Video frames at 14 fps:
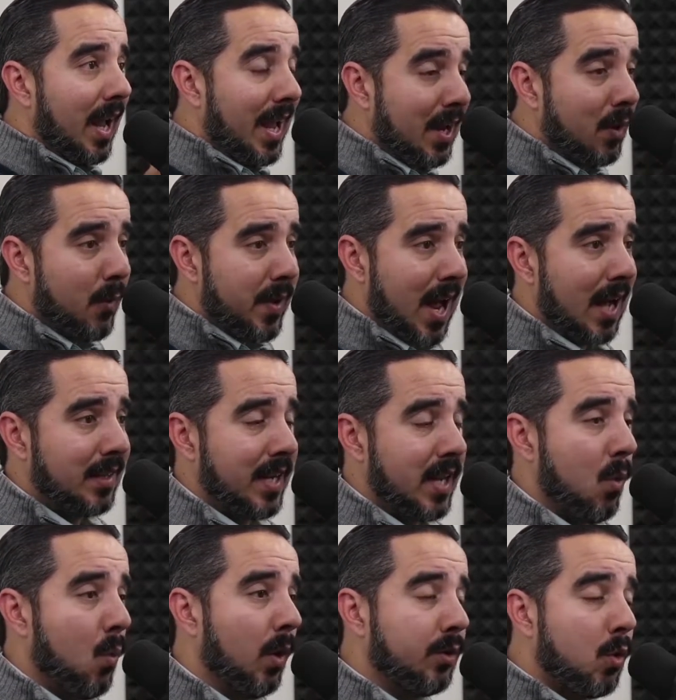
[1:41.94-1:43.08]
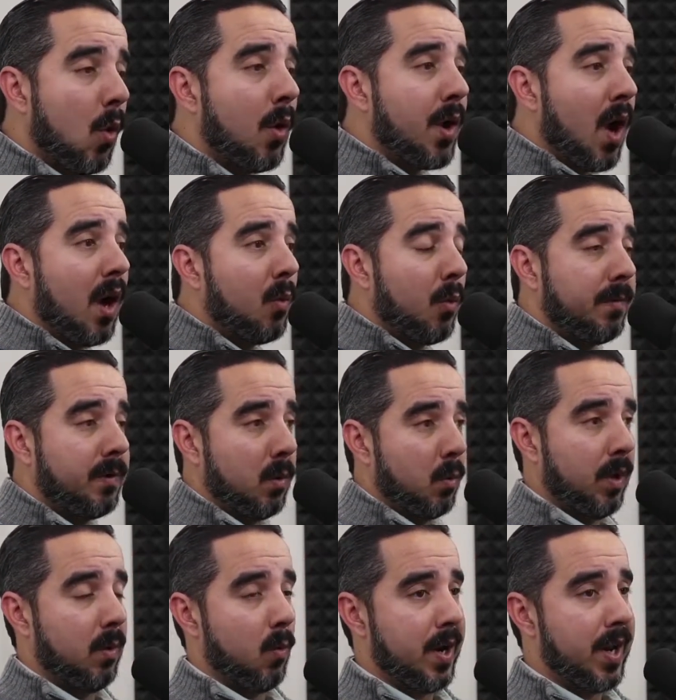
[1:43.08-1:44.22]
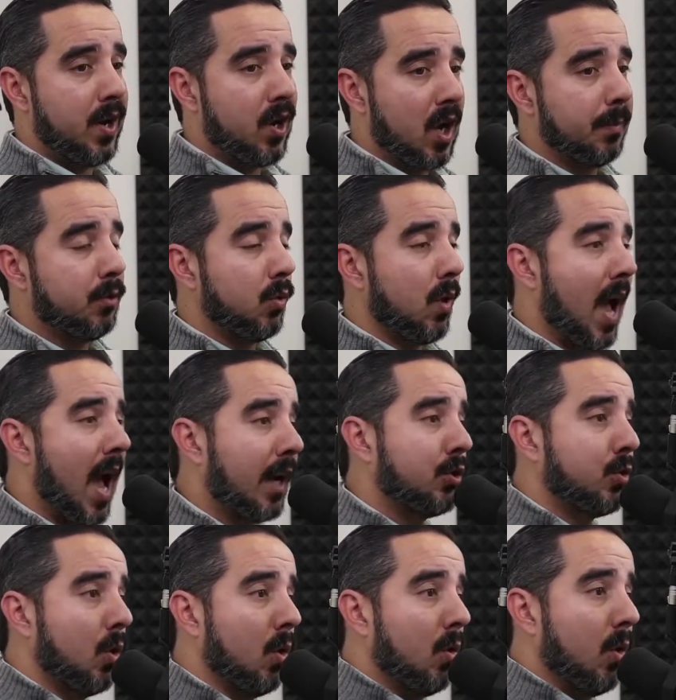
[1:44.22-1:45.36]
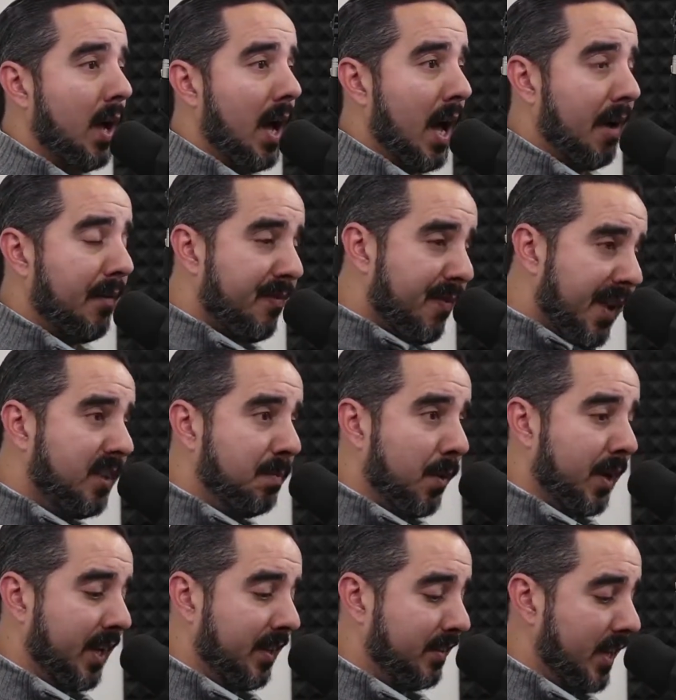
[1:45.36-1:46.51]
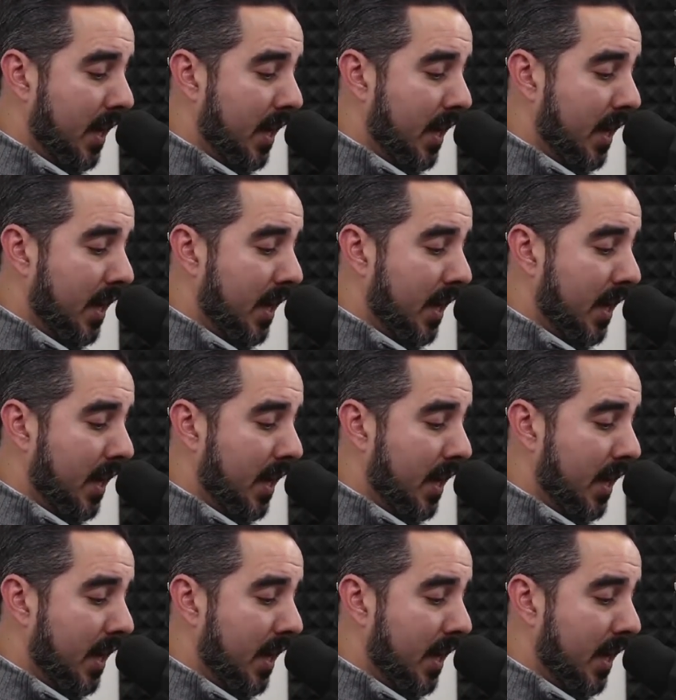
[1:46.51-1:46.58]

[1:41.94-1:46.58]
In reality, what's going on with, when, when it comes to actual uh, Facebook is